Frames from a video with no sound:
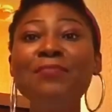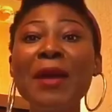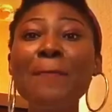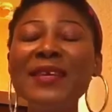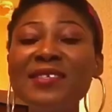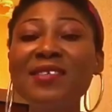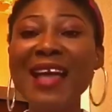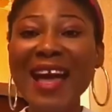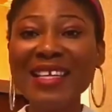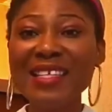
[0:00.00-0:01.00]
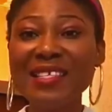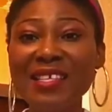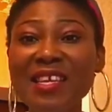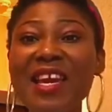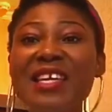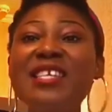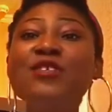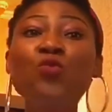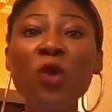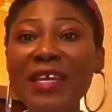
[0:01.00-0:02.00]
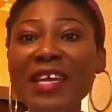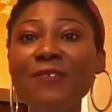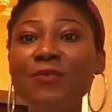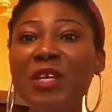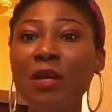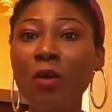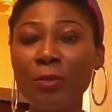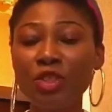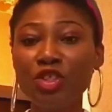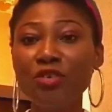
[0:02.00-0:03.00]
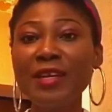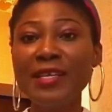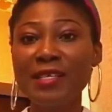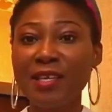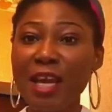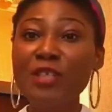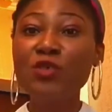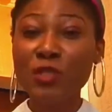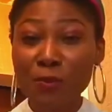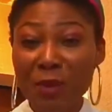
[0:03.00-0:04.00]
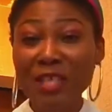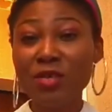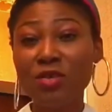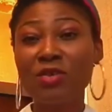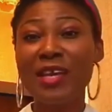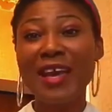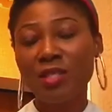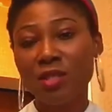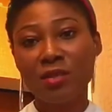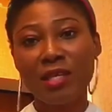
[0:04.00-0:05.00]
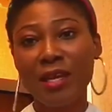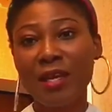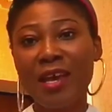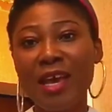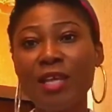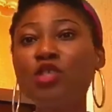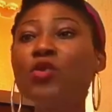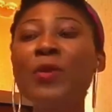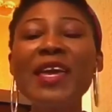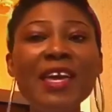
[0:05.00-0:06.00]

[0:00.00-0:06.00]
And my personality is what gives me the opportunity to speak to you guys today.